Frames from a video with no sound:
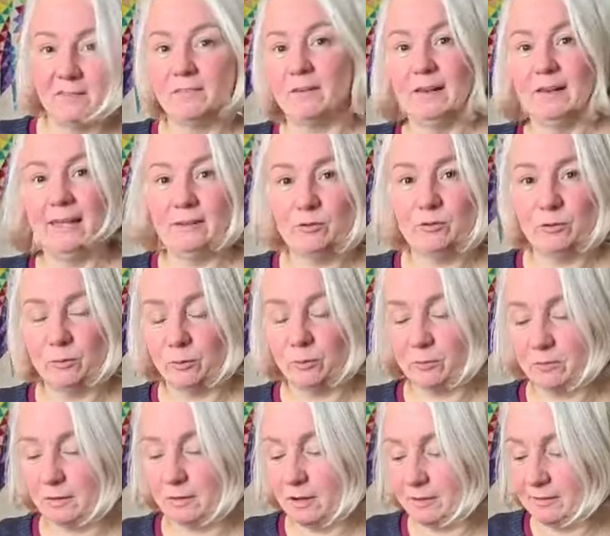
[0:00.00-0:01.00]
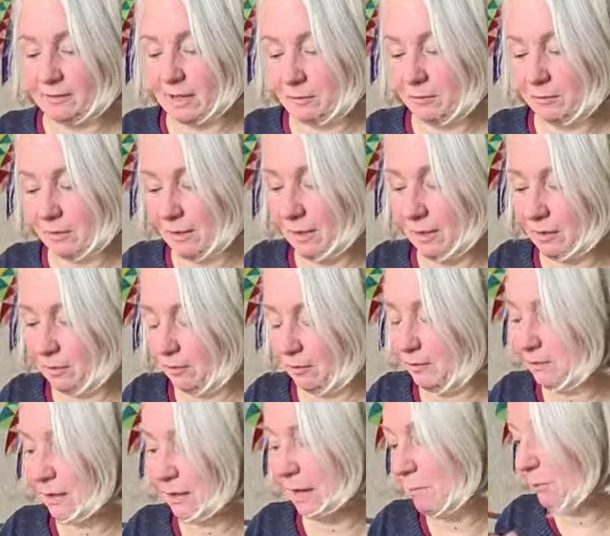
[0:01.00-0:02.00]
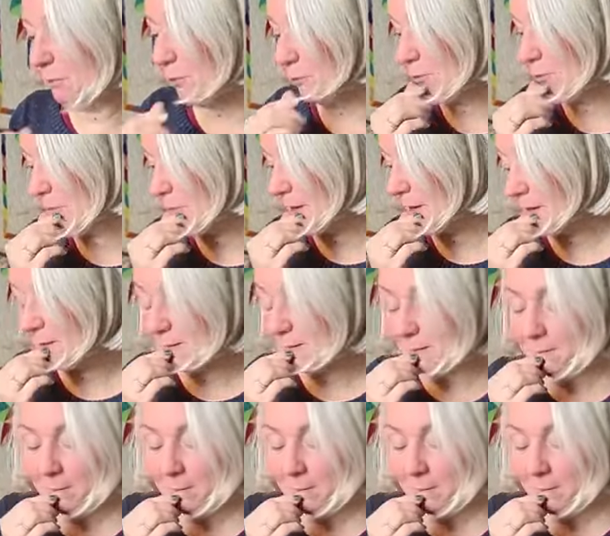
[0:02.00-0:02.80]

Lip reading: so lentils are definitely a good staple for me.